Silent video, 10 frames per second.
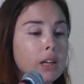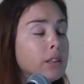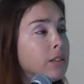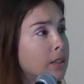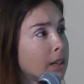
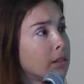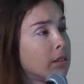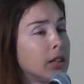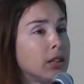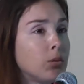The second
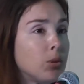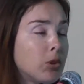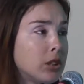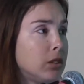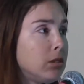thing that we
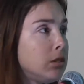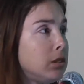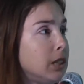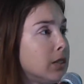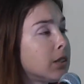wanted to
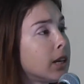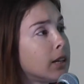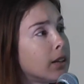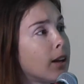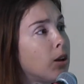see is,
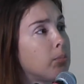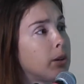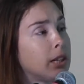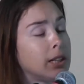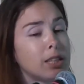can it help
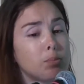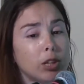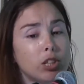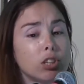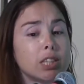ALS
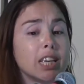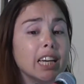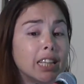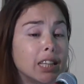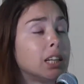patients
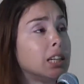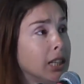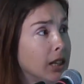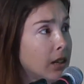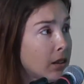in the
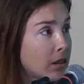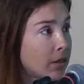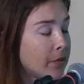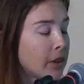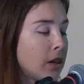clinic?
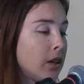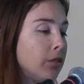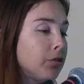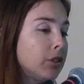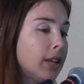
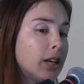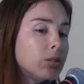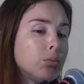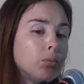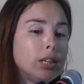And for
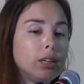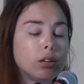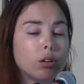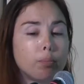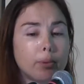that, we
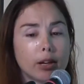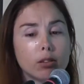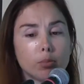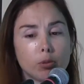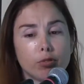
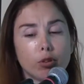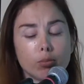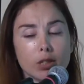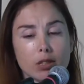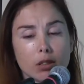compared the
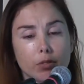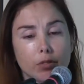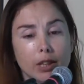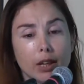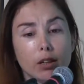performance
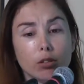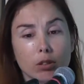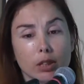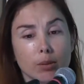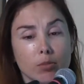of the
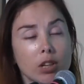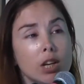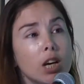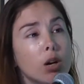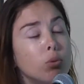algorithms
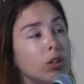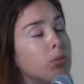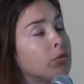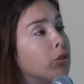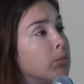with
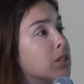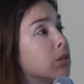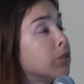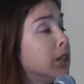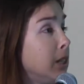performance
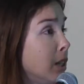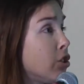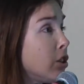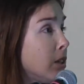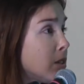of
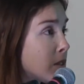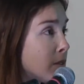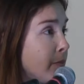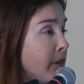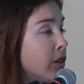clinicians.
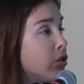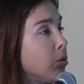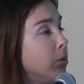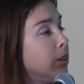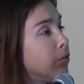
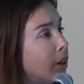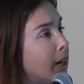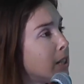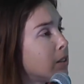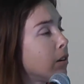So we
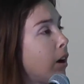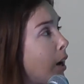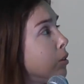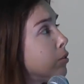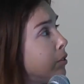devised
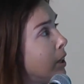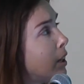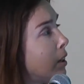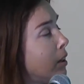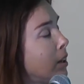out of
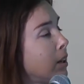the